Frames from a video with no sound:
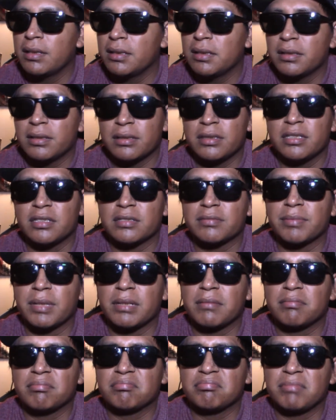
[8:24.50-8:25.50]
Just make
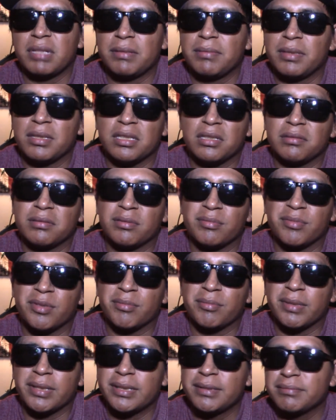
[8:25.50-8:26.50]
maybe a little bit more money.